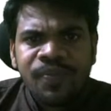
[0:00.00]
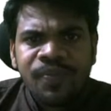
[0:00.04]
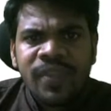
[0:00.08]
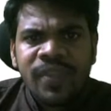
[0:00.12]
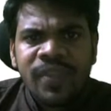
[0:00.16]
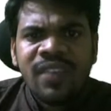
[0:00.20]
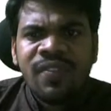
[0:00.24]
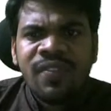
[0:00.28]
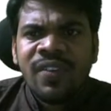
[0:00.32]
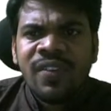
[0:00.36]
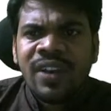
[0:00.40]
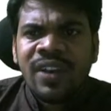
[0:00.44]

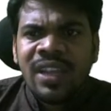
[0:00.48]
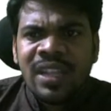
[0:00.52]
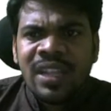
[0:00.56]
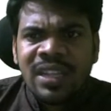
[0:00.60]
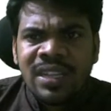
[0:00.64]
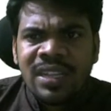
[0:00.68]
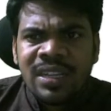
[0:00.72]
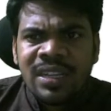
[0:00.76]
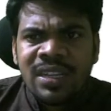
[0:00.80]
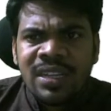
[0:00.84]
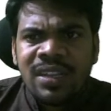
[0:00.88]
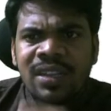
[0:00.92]
If it is
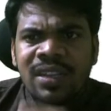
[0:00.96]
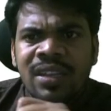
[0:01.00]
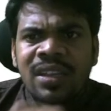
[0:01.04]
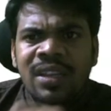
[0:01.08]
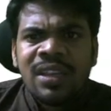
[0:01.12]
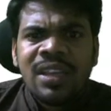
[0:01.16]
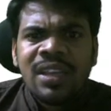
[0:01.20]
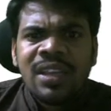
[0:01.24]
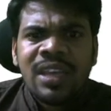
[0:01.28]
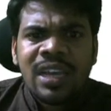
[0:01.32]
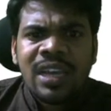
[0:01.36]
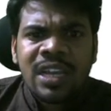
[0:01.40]
a
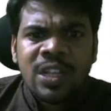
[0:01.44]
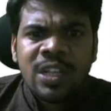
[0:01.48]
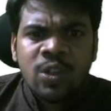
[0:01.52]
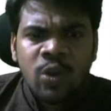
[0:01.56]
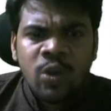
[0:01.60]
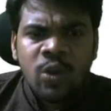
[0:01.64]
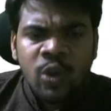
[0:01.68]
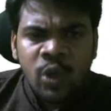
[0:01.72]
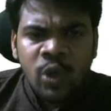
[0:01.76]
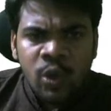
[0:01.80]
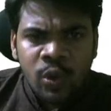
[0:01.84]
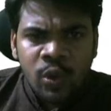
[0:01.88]

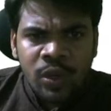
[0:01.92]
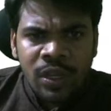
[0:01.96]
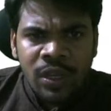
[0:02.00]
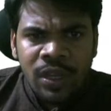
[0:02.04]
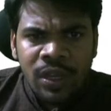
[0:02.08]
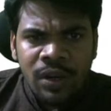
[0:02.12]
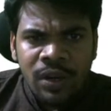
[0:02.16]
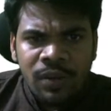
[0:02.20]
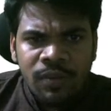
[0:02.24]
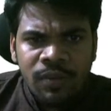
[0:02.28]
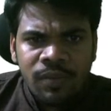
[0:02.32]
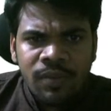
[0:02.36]
hexose
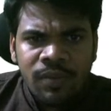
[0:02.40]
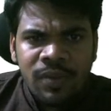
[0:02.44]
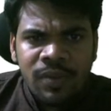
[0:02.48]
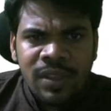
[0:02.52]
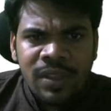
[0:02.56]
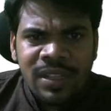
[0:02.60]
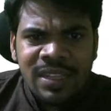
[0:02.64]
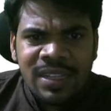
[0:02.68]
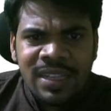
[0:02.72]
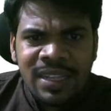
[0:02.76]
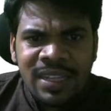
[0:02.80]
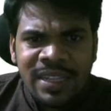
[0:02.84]
sugar
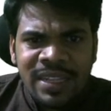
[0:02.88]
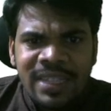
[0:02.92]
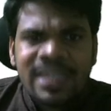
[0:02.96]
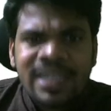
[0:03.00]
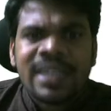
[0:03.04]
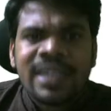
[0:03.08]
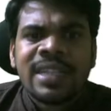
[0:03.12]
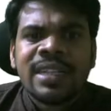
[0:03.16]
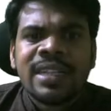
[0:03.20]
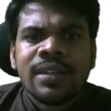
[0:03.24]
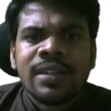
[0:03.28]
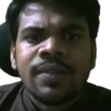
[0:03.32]

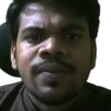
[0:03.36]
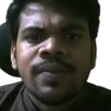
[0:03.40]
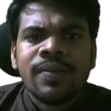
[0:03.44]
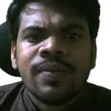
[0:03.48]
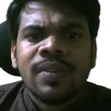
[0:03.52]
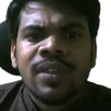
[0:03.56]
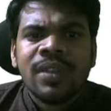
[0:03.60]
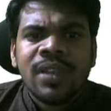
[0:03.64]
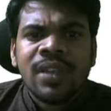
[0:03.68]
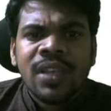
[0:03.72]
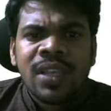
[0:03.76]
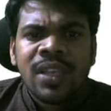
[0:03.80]
C6,
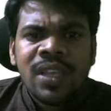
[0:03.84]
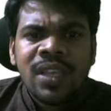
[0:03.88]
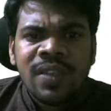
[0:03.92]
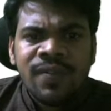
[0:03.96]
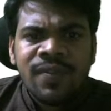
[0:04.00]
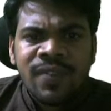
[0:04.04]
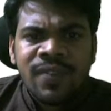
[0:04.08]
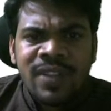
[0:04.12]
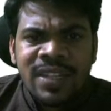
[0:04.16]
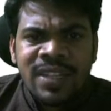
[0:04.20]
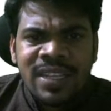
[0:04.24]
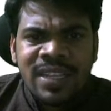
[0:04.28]
if
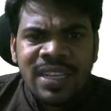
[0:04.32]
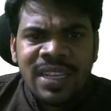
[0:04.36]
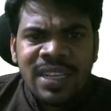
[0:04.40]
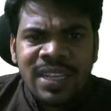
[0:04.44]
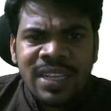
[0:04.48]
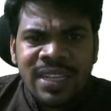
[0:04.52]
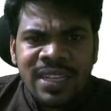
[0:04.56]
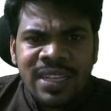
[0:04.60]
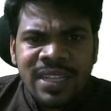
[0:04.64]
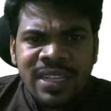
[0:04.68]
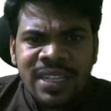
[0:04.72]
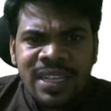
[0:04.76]
C
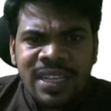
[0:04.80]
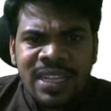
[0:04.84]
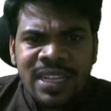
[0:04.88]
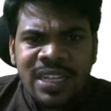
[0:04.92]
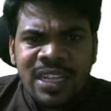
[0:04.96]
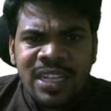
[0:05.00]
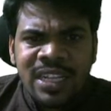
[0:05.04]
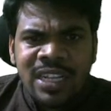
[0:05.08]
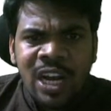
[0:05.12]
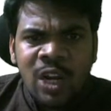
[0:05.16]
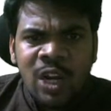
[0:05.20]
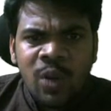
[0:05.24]
is a 6,
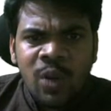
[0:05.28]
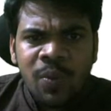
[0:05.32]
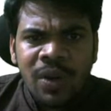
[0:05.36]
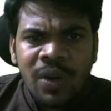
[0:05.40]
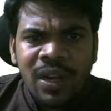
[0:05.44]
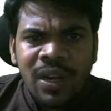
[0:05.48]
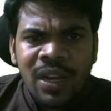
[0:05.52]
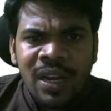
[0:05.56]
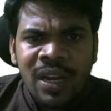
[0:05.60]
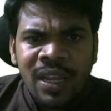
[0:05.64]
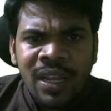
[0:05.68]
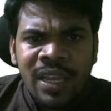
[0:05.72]

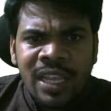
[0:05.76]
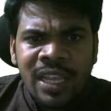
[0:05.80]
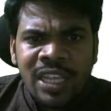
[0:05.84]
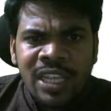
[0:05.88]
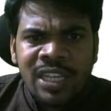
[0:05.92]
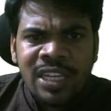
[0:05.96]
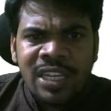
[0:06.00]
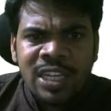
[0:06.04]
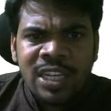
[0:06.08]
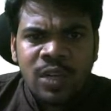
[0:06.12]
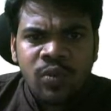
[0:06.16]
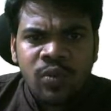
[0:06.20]
automatically H
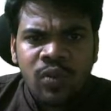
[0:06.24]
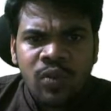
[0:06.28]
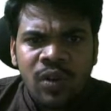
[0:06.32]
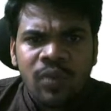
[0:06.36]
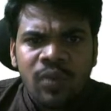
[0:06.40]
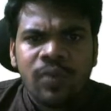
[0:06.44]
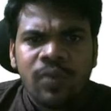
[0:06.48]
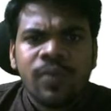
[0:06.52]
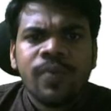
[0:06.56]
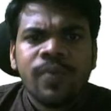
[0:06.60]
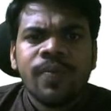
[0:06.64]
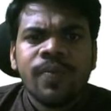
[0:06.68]
is 12.